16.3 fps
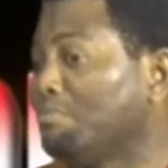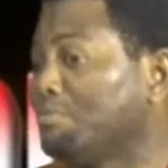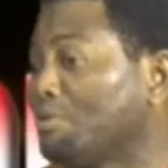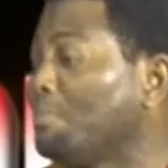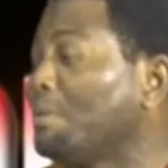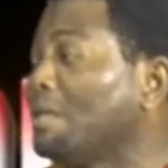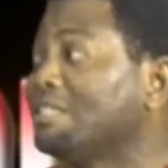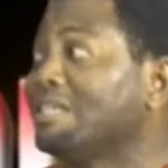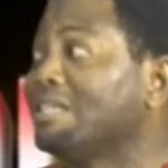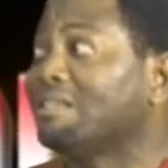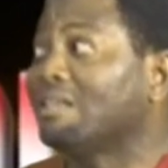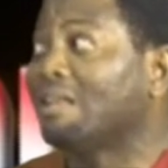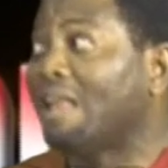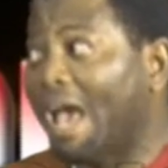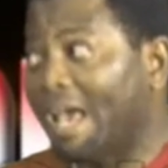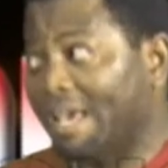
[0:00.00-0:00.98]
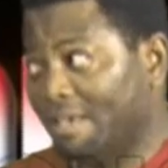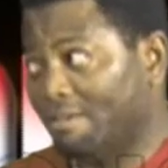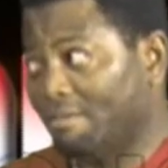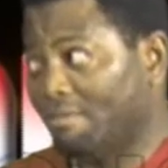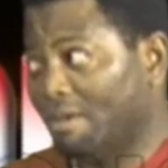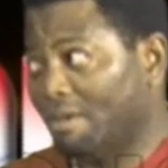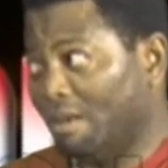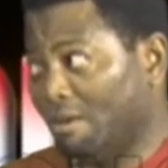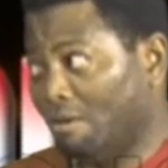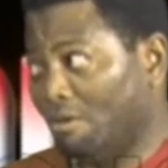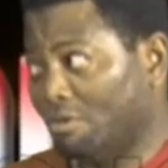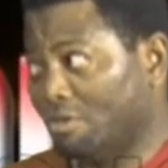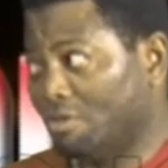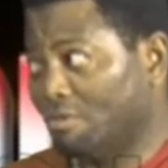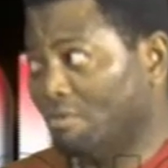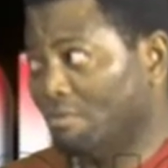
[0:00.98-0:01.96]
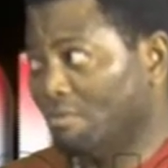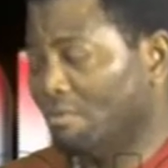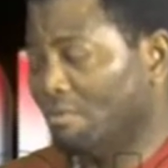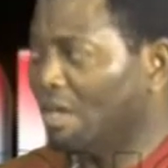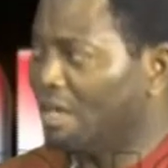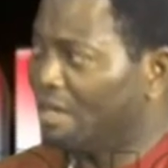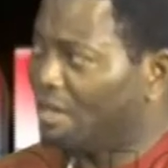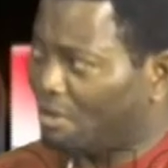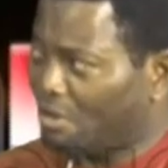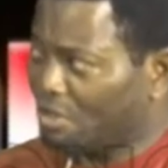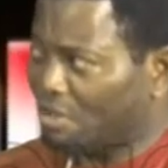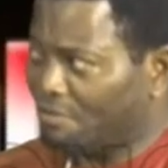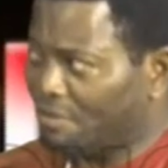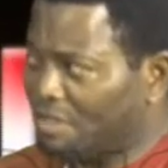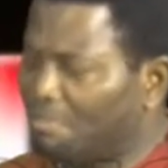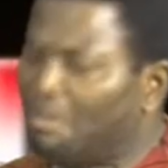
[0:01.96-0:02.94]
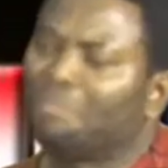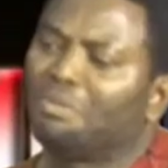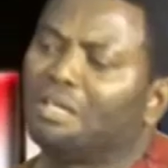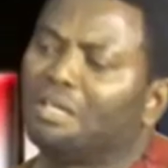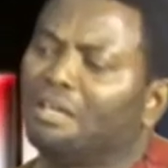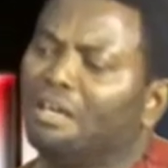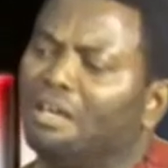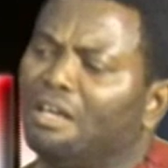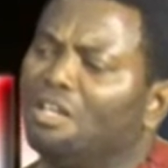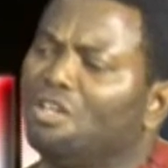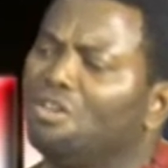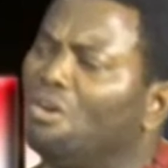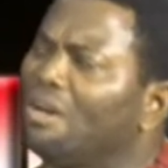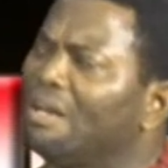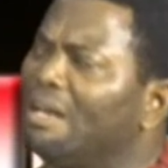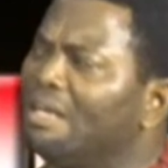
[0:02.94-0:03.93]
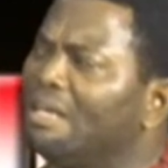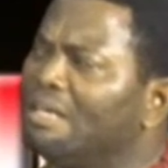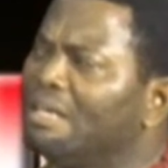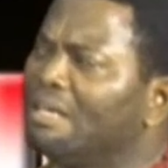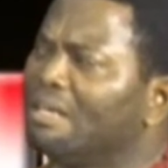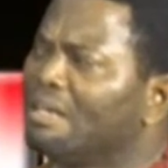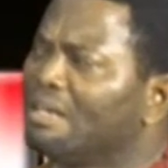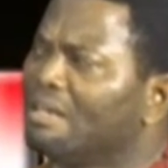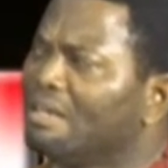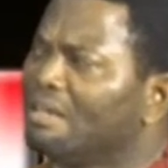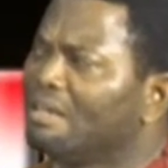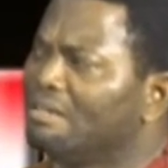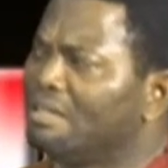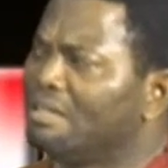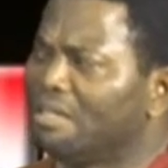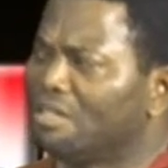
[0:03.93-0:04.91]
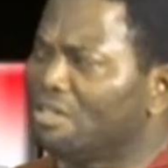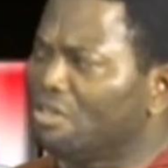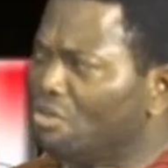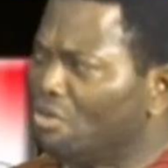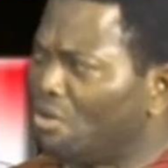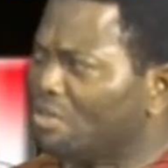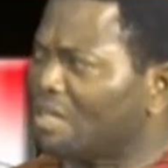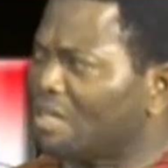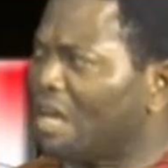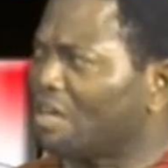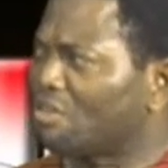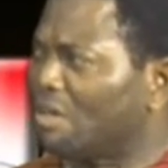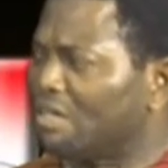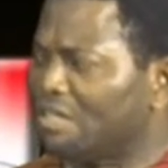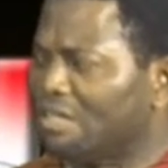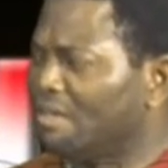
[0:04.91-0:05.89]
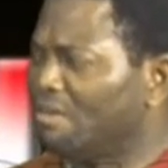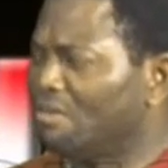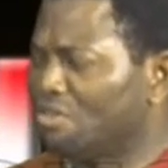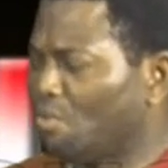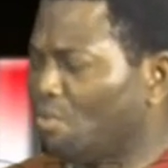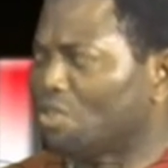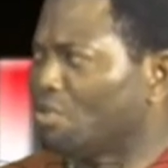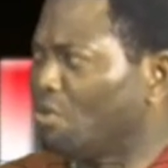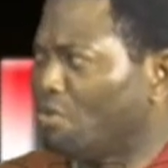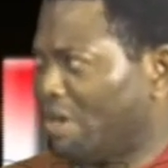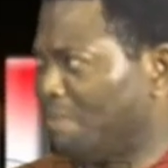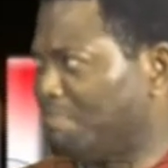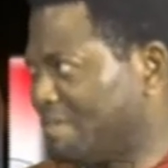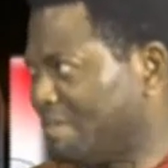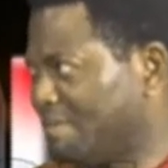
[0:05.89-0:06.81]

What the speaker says: Some persons lie a lot in the course of this. Maybe the young lady did not actually, she was not raped.